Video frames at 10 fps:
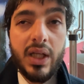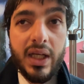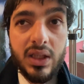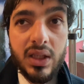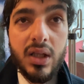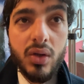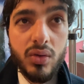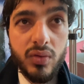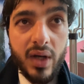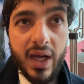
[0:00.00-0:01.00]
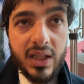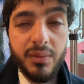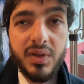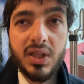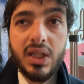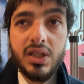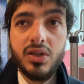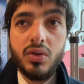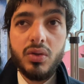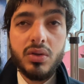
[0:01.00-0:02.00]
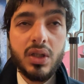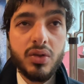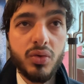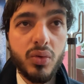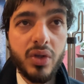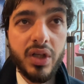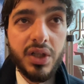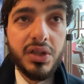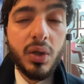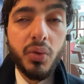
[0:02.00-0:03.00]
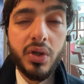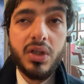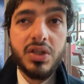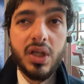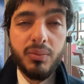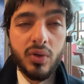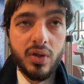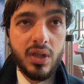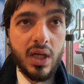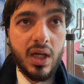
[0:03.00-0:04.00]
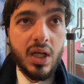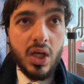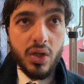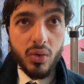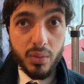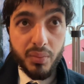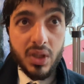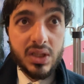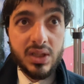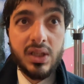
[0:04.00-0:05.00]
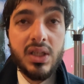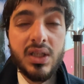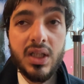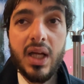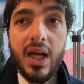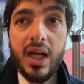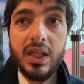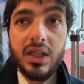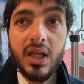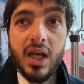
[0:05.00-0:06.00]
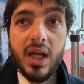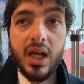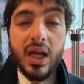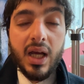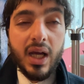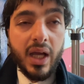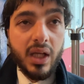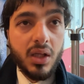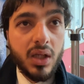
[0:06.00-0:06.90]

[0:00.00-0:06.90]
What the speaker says: did a lot of activities in order to create awareness among the European citizens, and I